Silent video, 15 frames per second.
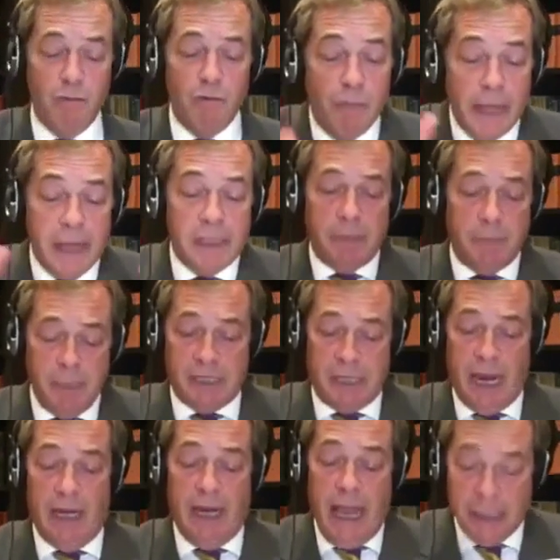remains to be
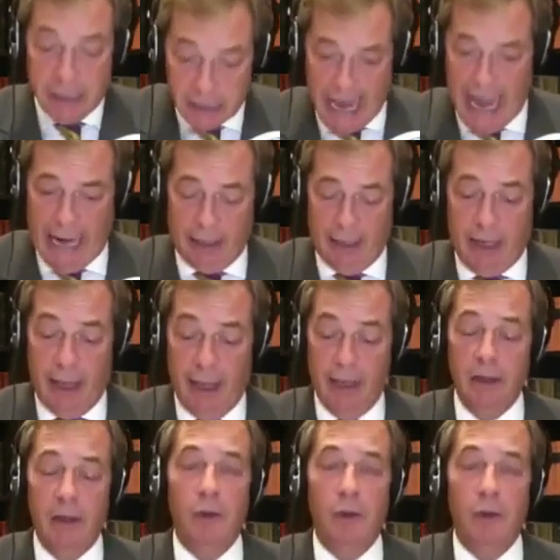seen exactly